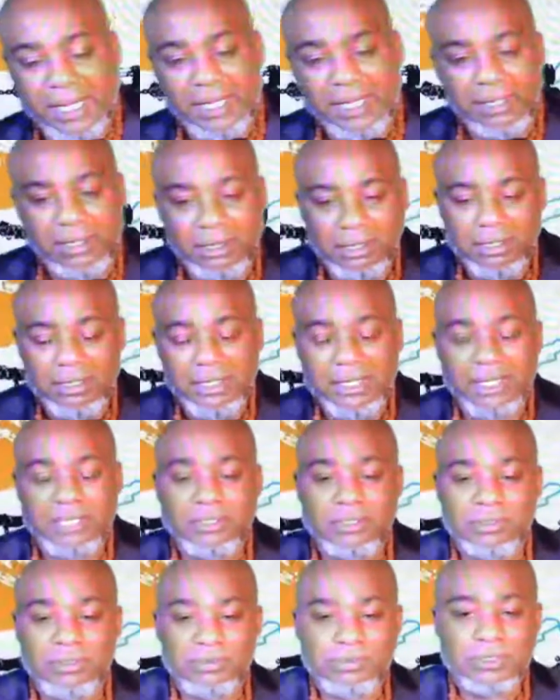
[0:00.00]
iHeart and
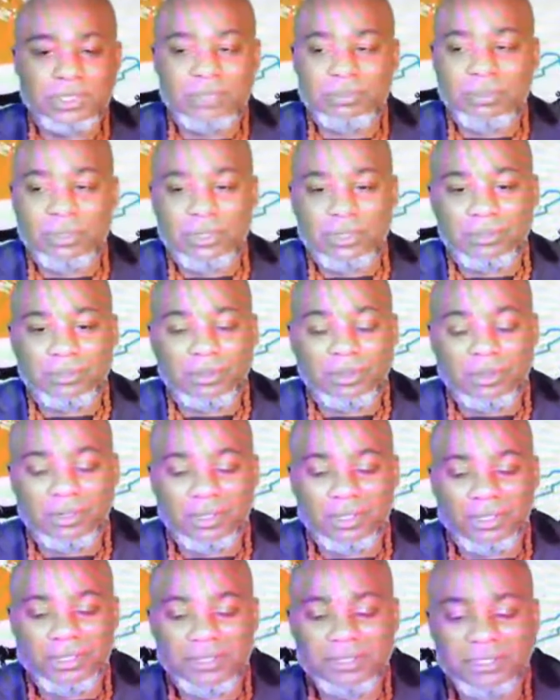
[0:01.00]
iTunes come on
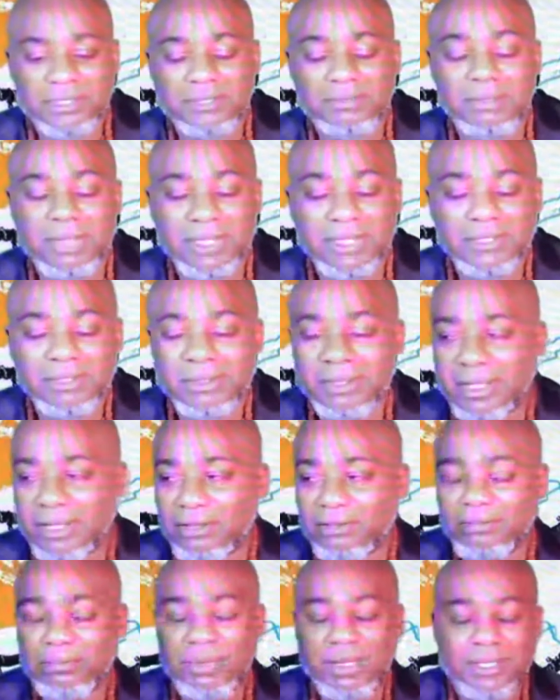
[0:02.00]
aboard. This is Mental
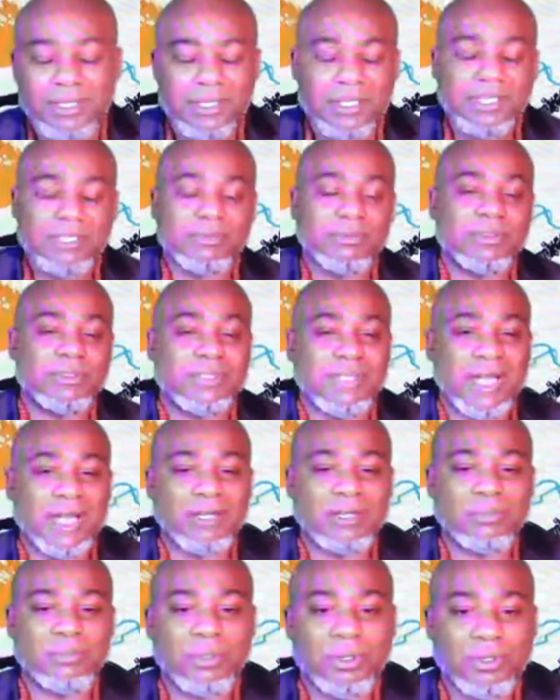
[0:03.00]
Health Mondays with
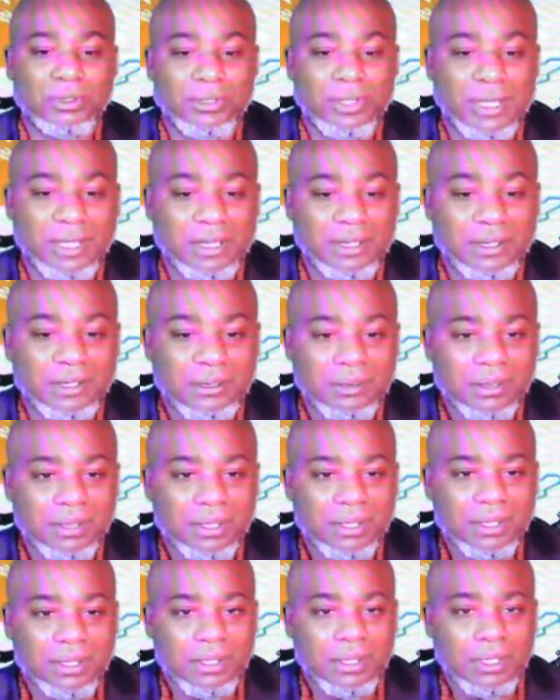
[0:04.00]
Dr. Paul Dyer.
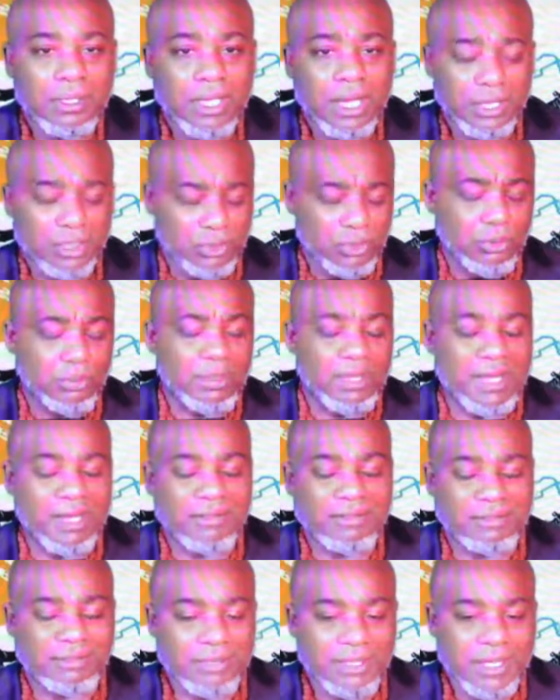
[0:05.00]
I normally have
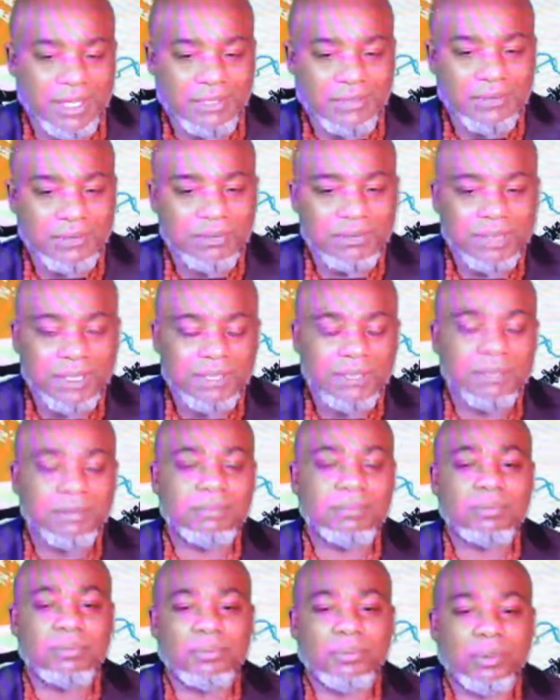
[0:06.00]
some guests with me,
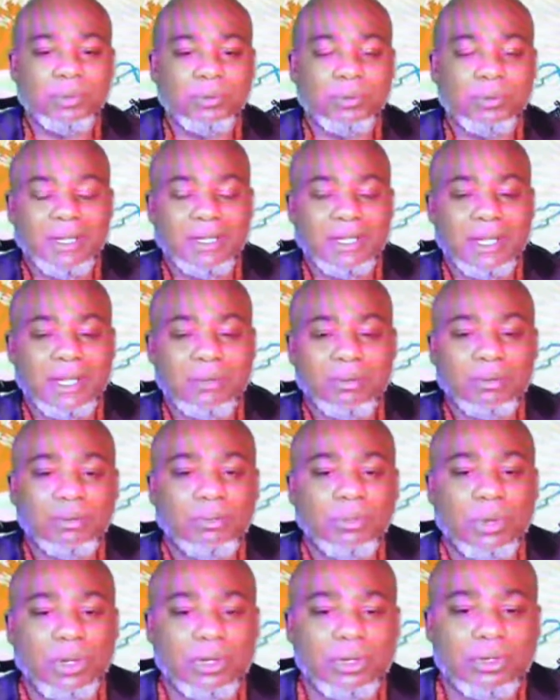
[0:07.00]
but right now we're
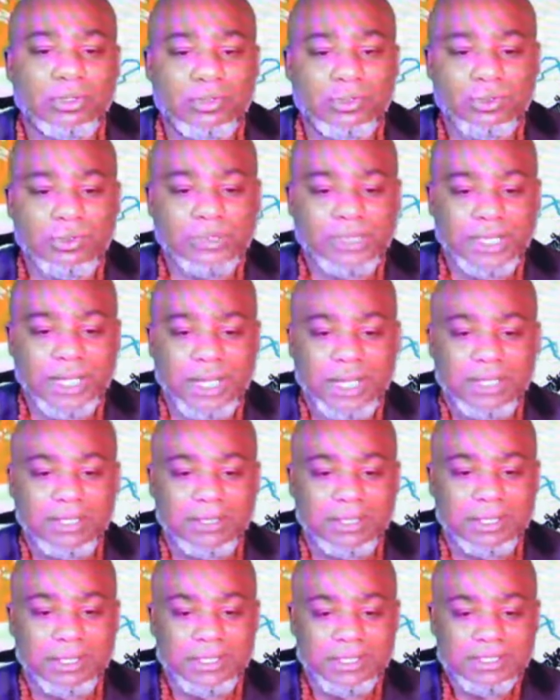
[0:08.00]
working on towards the
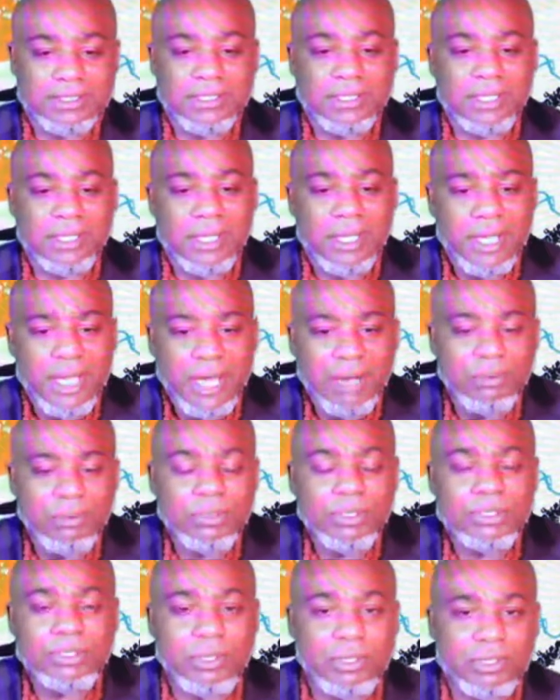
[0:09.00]
holidays. I want
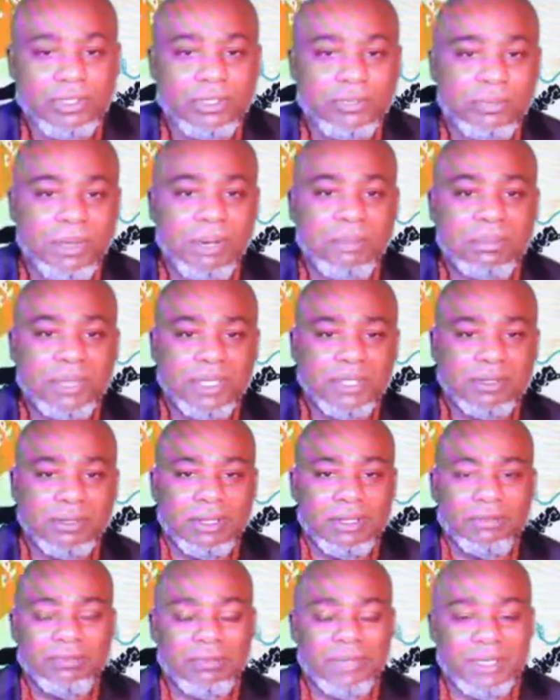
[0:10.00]
to talk to you about Mental
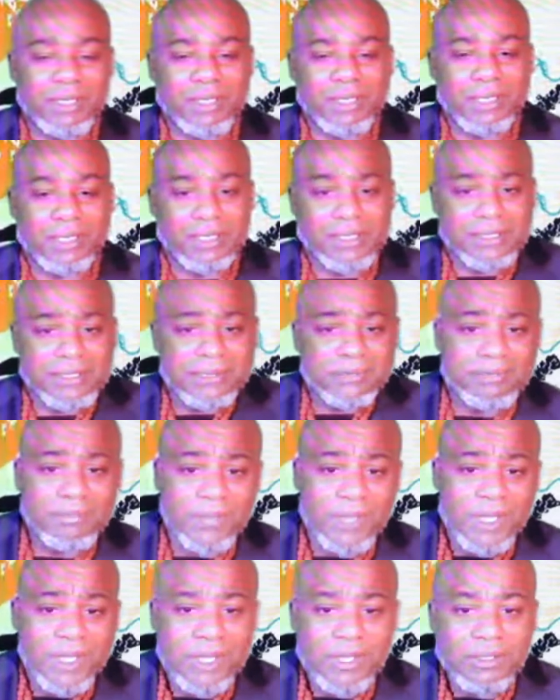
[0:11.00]
Health Mondays.
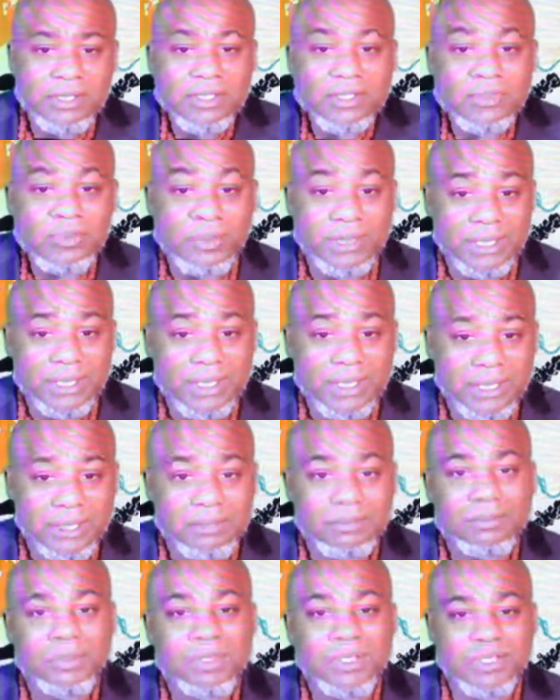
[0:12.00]
This week,
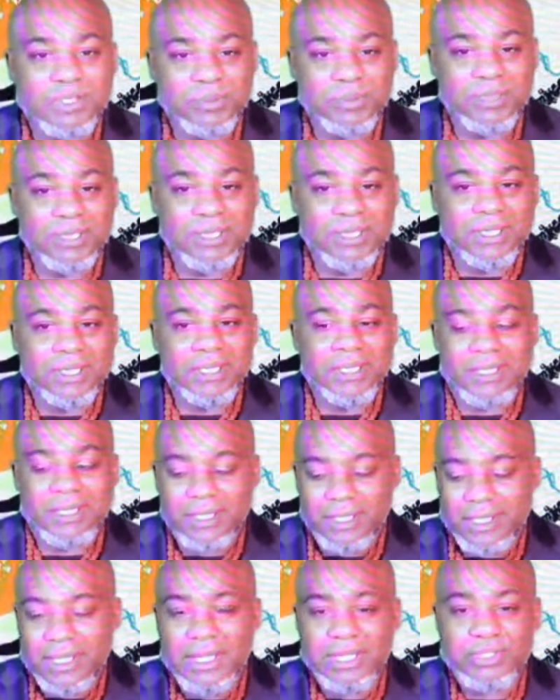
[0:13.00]

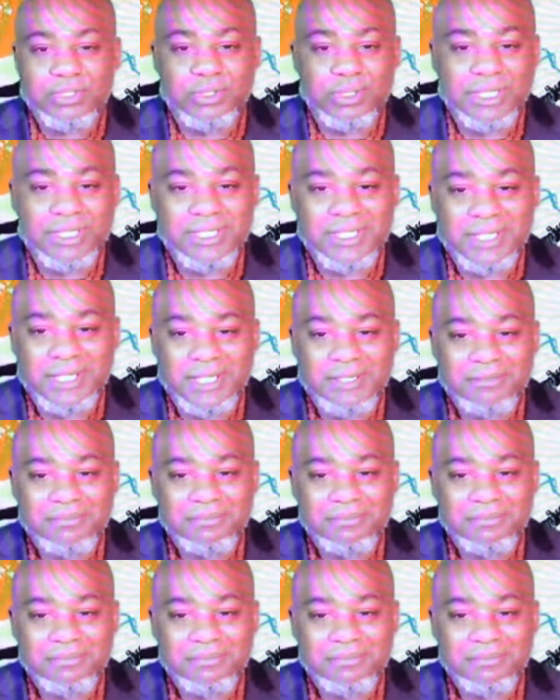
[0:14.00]
as you can see,